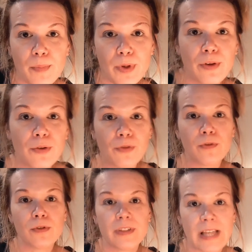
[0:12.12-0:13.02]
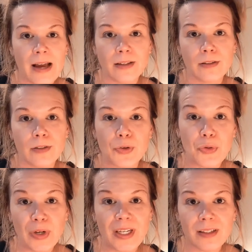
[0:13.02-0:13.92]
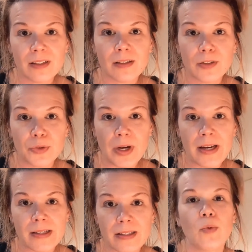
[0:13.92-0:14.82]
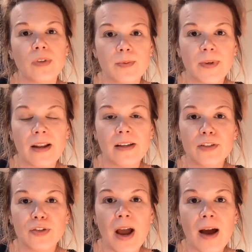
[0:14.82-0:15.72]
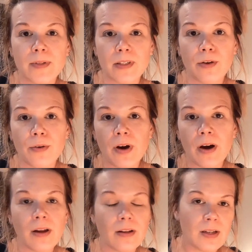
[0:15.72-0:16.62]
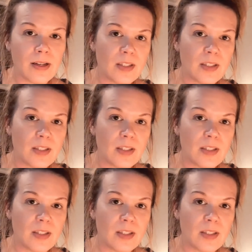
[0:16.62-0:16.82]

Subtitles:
beautiful satin green dress with spaghetti straps, low cut, it's